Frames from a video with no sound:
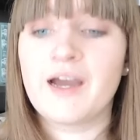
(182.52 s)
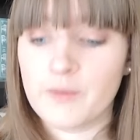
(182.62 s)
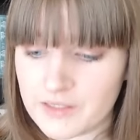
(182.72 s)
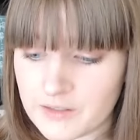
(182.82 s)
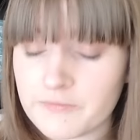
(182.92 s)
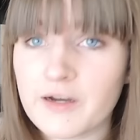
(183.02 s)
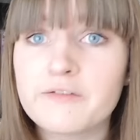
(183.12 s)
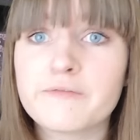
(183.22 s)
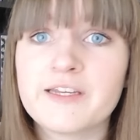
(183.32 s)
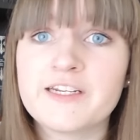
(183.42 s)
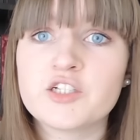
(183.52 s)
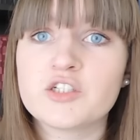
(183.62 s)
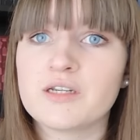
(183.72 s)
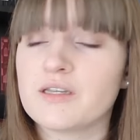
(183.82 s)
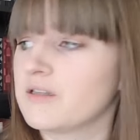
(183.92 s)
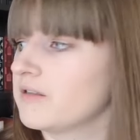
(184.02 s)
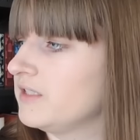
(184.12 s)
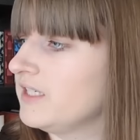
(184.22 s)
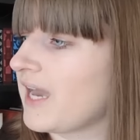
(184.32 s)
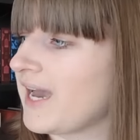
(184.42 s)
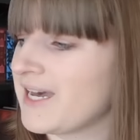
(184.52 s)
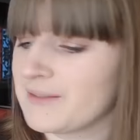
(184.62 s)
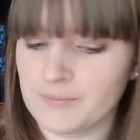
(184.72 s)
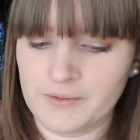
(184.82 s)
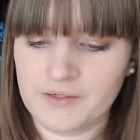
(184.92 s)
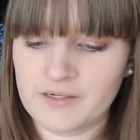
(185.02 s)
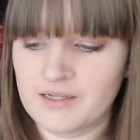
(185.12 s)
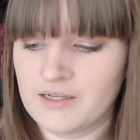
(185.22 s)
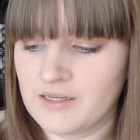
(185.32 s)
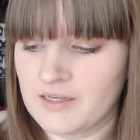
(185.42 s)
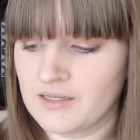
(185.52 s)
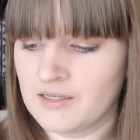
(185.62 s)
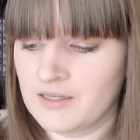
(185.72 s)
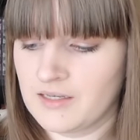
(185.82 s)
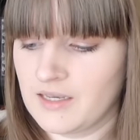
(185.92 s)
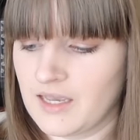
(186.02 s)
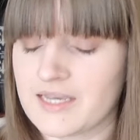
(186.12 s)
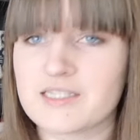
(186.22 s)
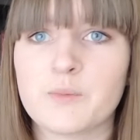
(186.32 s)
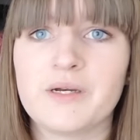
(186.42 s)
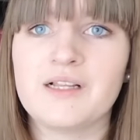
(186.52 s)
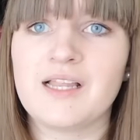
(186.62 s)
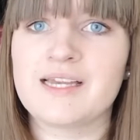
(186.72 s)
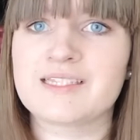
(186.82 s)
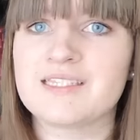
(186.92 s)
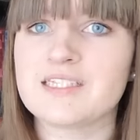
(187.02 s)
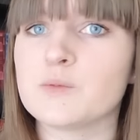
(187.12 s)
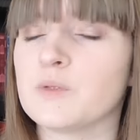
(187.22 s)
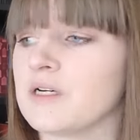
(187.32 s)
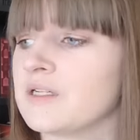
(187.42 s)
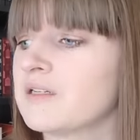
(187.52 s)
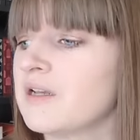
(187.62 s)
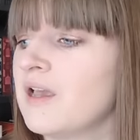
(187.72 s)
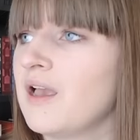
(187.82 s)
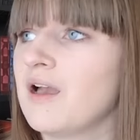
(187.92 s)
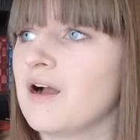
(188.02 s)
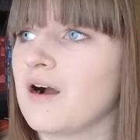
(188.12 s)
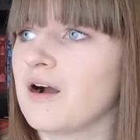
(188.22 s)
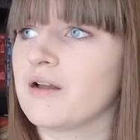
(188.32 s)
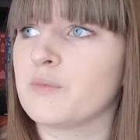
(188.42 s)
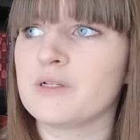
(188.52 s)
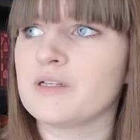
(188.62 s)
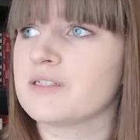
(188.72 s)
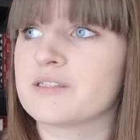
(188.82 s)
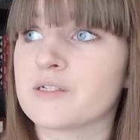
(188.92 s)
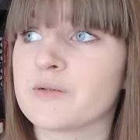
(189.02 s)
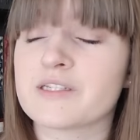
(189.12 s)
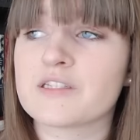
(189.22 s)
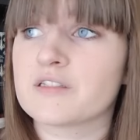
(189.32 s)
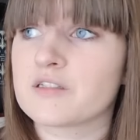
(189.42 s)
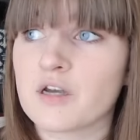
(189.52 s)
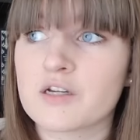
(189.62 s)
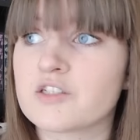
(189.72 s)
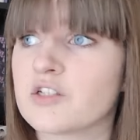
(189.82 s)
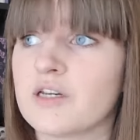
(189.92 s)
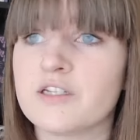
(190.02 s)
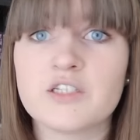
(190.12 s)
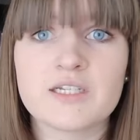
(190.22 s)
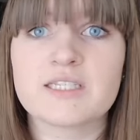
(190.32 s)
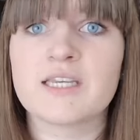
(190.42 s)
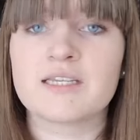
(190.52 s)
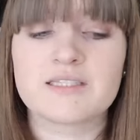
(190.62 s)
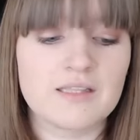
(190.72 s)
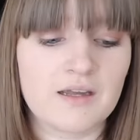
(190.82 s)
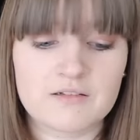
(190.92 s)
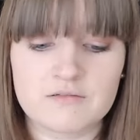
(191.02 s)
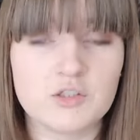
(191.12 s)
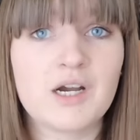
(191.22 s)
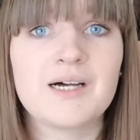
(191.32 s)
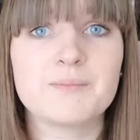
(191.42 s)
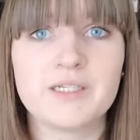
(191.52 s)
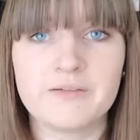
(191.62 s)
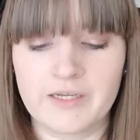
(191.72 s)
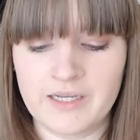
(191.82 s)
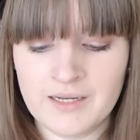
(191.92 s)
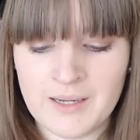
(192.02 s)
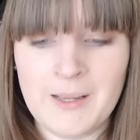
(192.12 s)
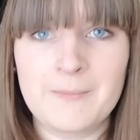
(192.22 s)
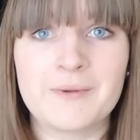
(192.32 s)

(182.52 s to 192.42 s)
Now, if I finish the Anne book, as well as this one, I will consider it such a success that you can't believe it.